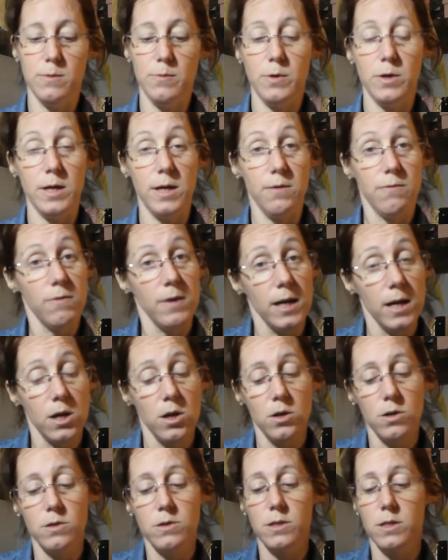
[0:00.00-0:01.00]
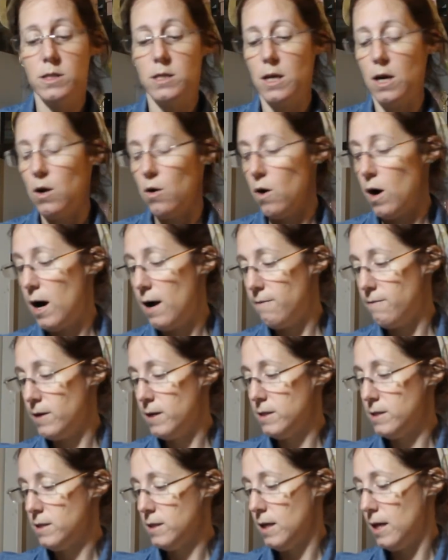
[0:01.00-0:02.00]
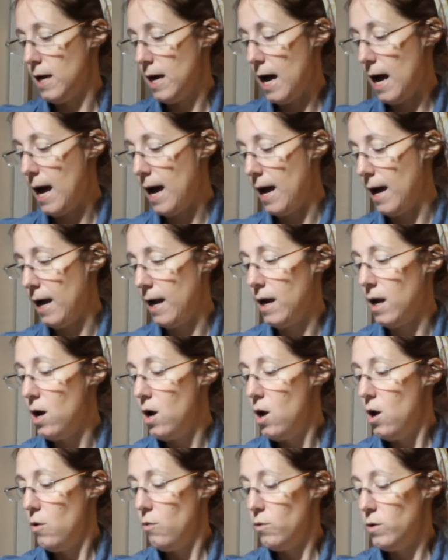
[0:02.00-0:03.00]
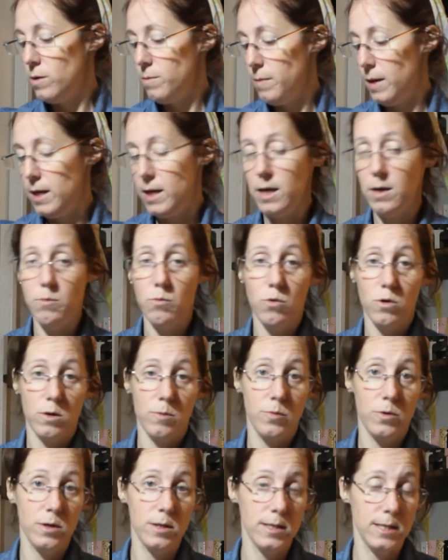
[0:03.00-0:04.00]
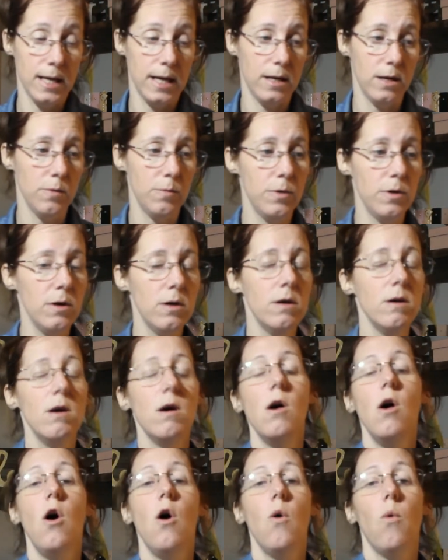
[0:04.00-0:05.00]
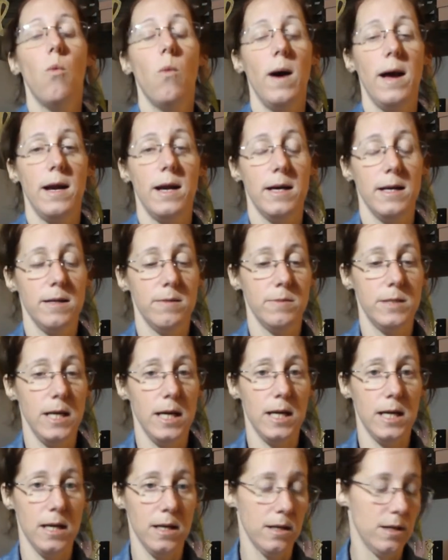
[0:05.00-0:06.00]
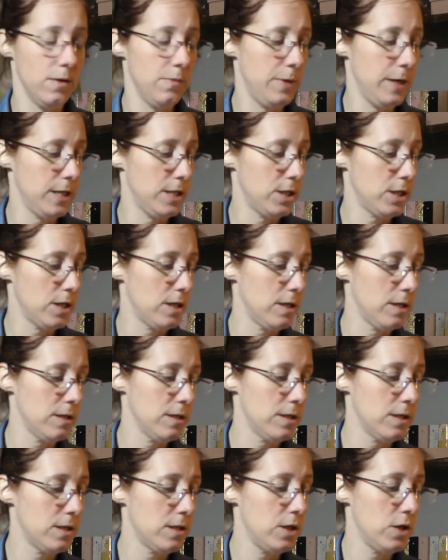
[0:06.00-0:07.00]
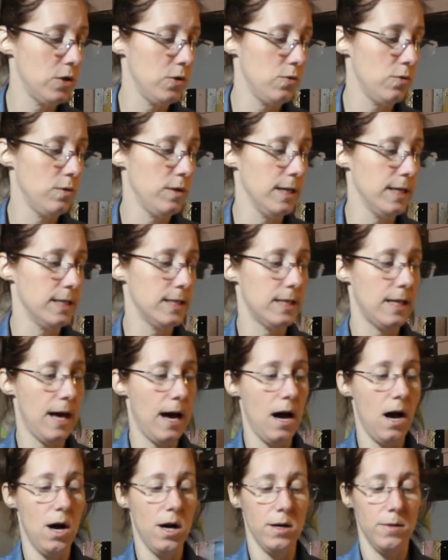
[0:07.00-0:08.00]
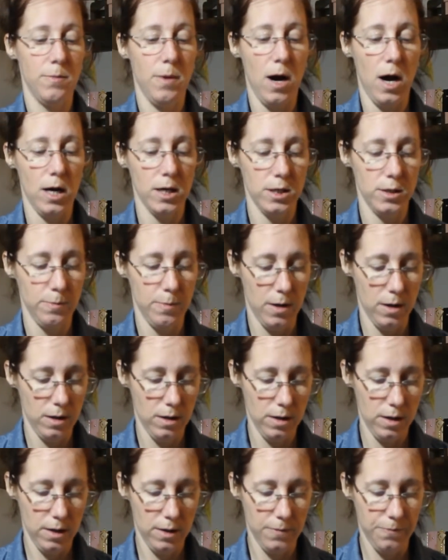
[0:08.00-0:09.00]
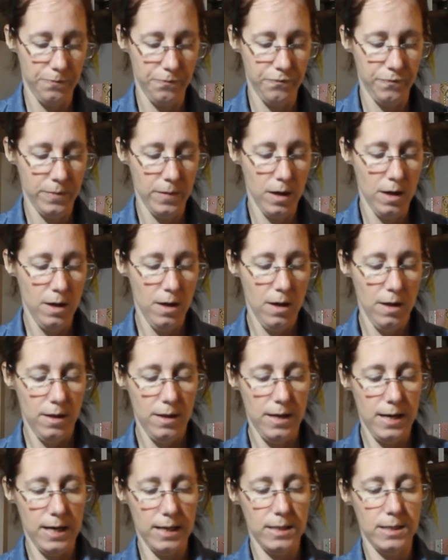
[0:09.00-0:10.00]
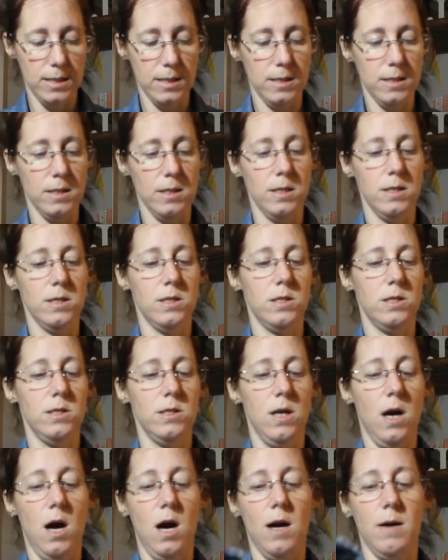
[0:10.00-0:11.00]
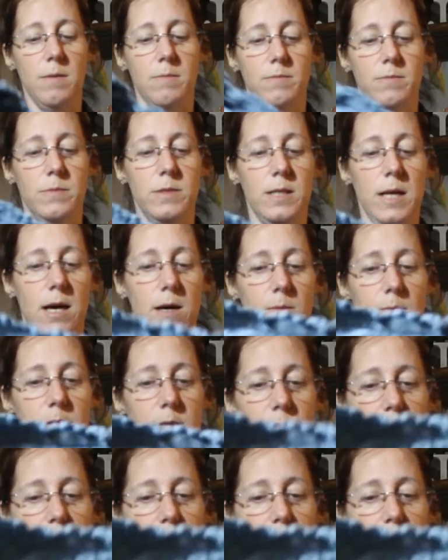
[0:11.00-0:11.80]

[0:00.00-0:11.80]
pretty wrinkled, so obviously I would make it more presentable when I am taking the pictures to list that on Poshmark. The next is a Talbot